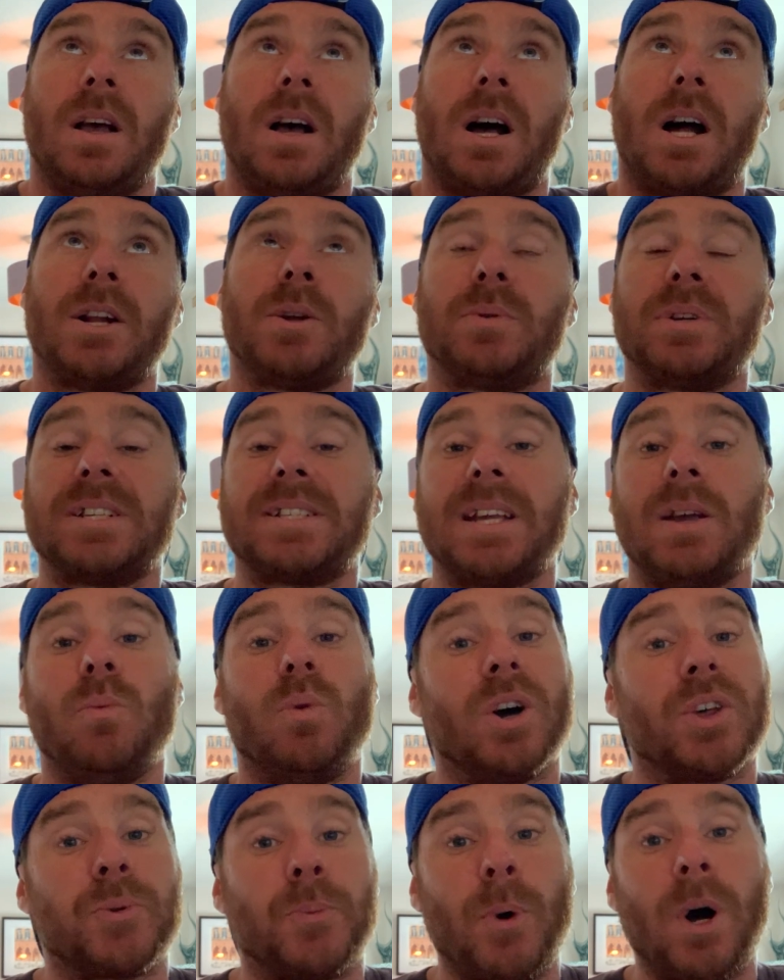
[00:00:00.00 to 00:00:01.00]
I don't want to say
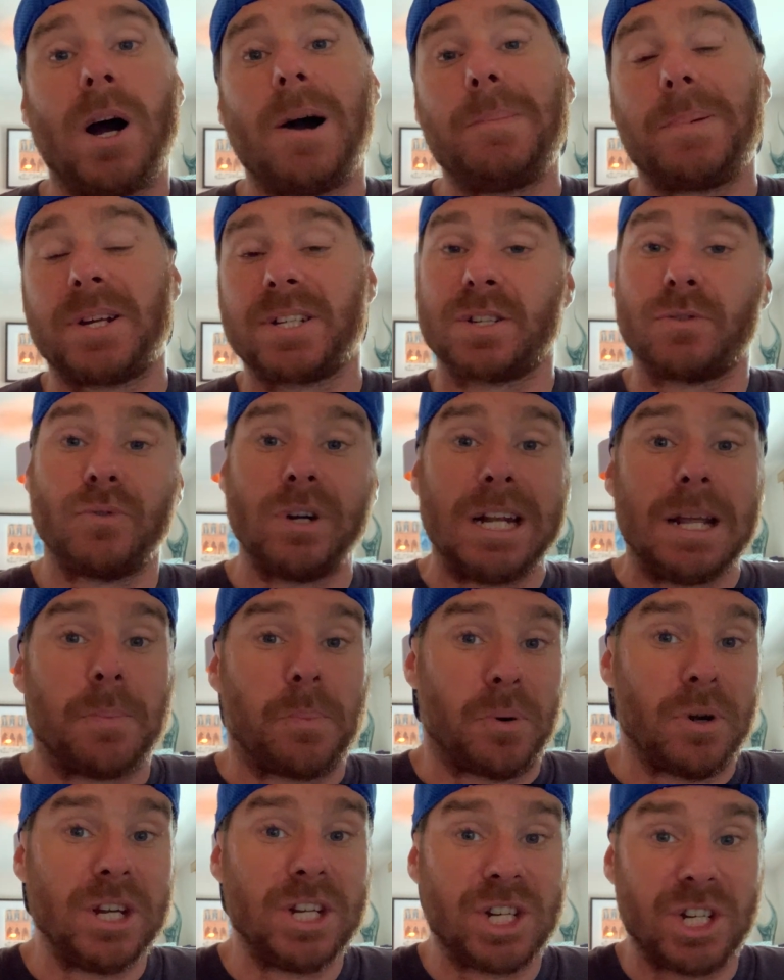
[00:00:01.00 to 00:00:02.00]
worthwhile, because I really
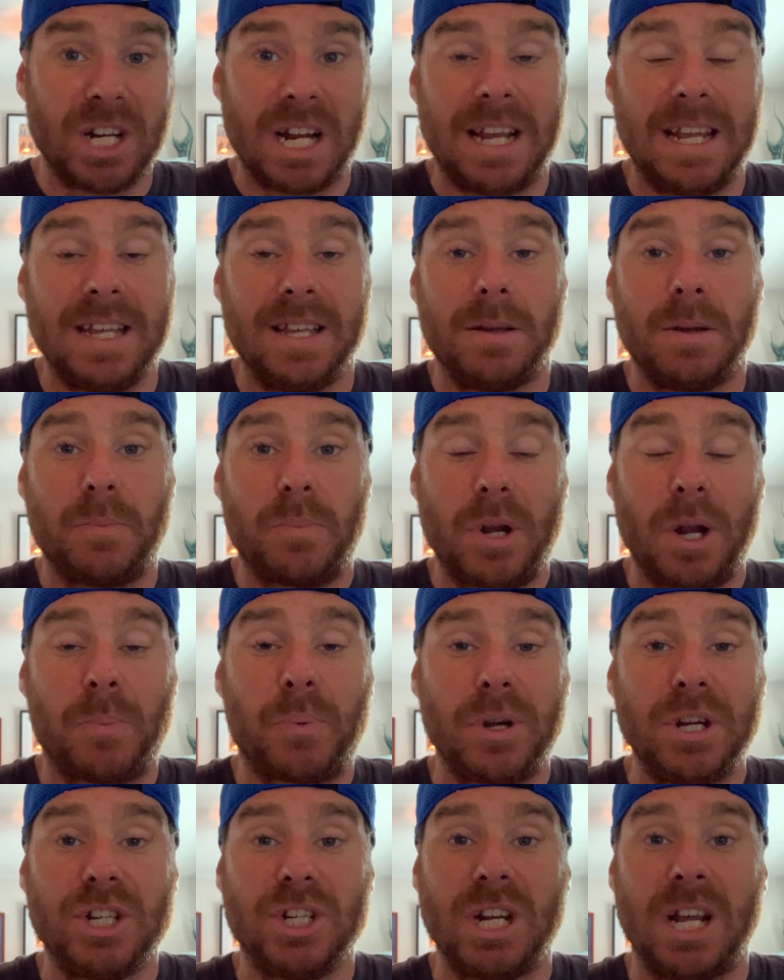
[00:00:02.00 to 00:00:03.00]
appreciate
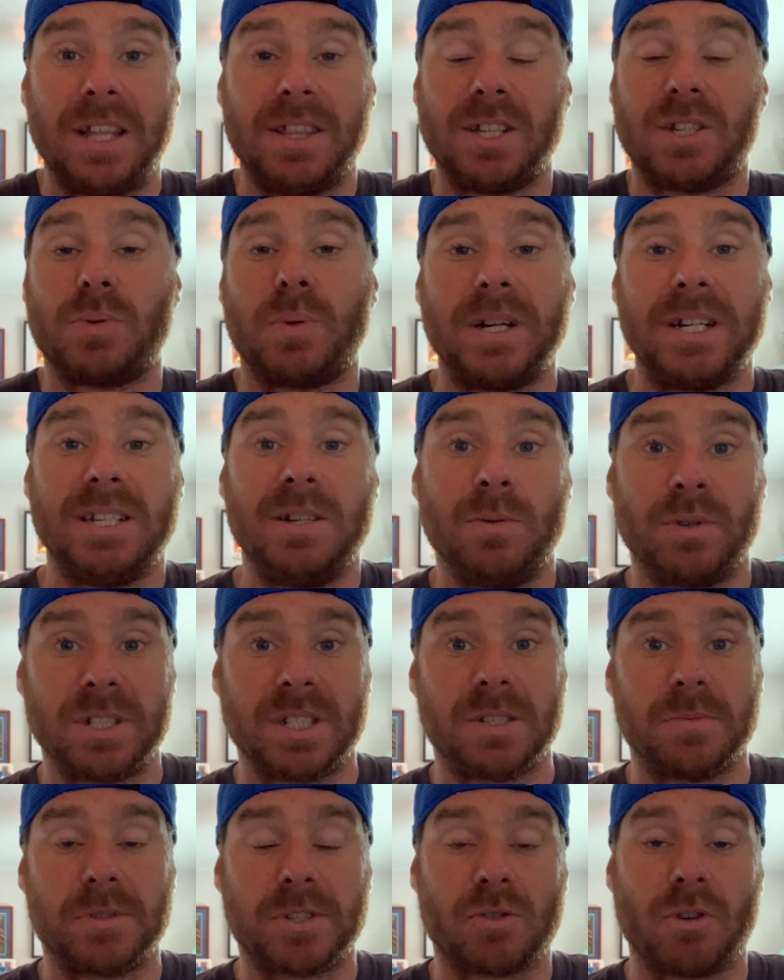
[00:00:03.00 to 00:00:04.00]
the 21
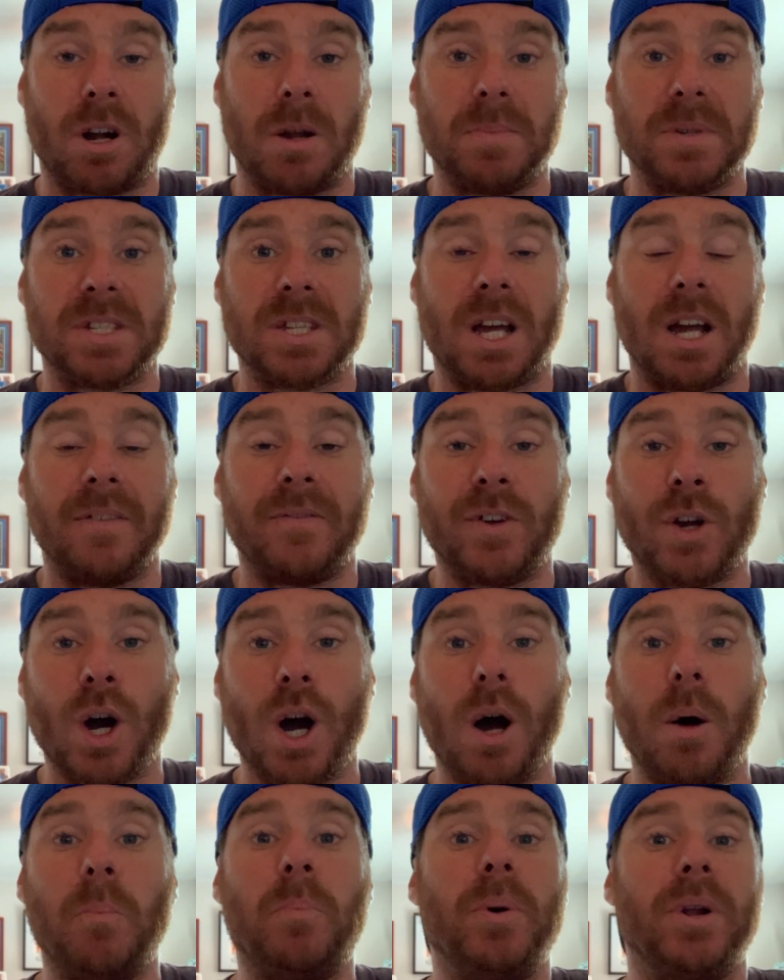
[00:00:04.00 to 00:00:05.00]
subscribers that I've
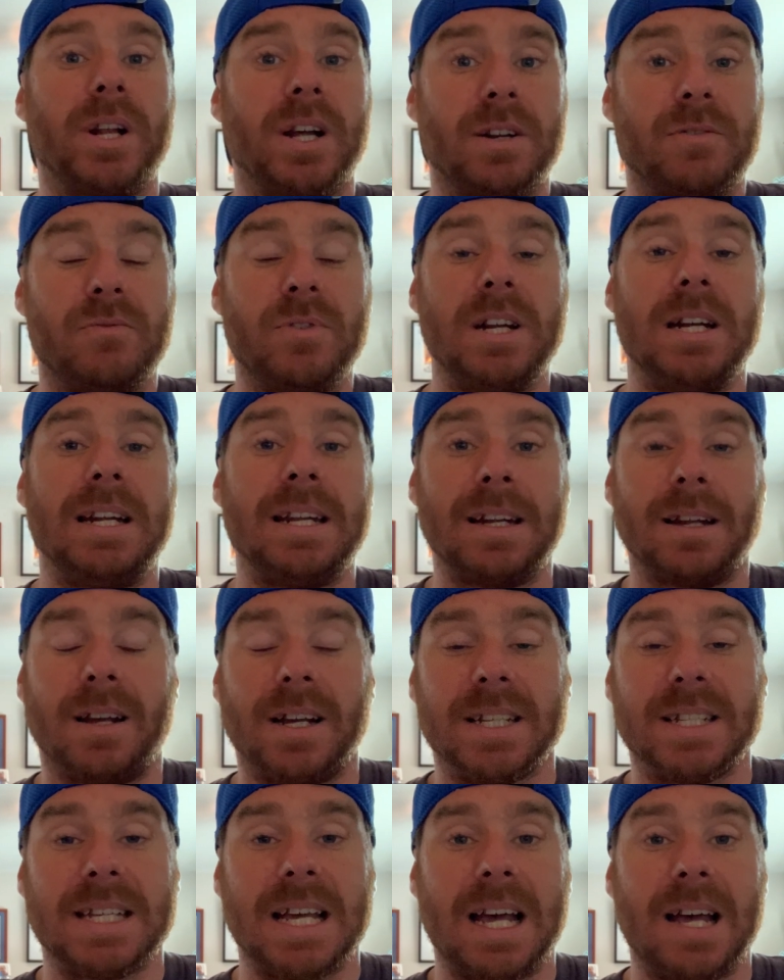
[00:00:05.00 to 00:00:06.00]
got, but I'd really
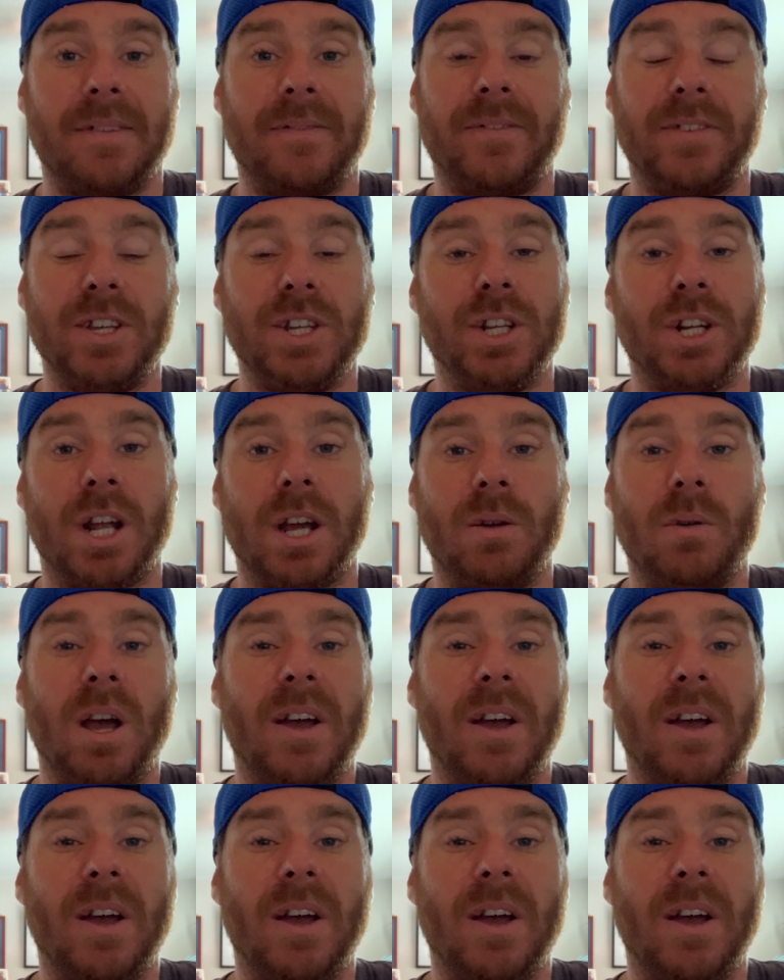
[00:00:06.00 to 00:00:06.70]
like to have, you know,